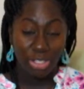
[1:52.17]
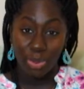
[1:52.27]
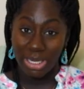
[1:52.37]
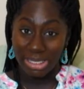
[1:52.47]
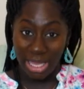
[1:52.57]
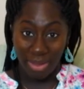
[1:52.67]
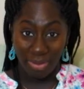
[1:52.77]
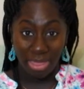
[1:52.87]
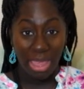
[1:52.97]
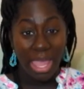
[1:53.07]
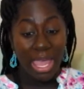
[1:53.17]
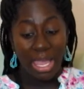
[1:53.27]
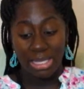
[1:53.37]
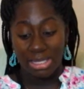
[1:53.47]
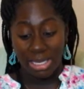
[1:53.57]
the 27th,
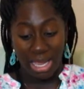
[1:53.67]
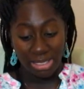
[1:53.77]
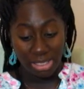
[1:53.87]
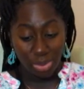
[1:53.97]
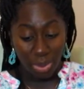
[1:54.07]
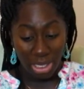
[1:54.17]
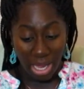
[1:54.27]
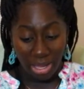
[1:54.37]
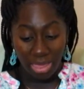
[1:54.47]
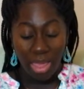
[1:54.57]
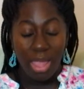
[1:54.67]
and today's the 28th.